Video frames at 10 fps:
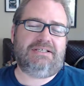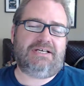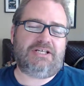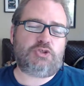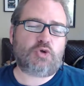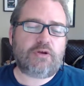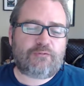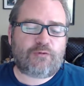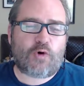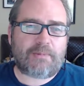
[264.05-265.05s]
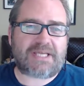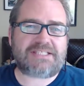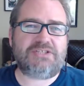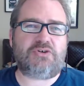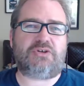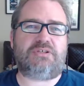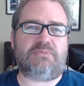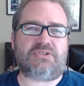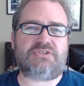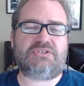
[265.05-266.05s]
I enjoy formatting
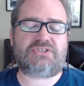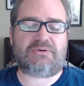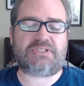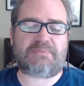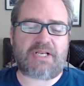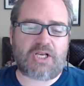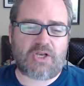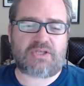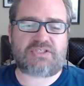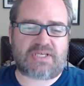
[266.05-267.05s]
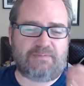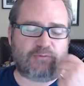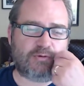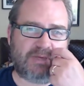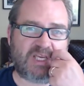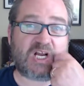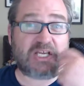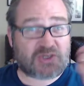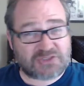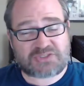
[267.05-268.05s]
documents, so I spent a lot of time formatting. I
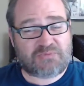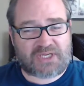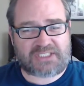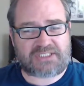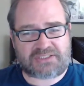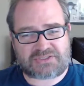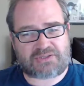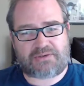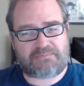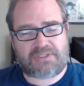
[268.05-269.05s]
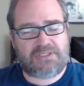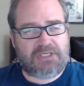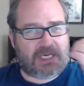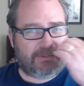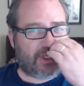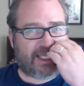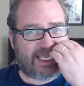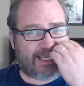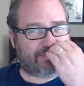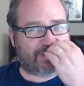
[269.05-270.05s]
got some writing done, so I'm not
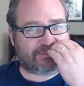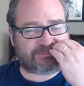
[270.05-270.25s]
unhappy.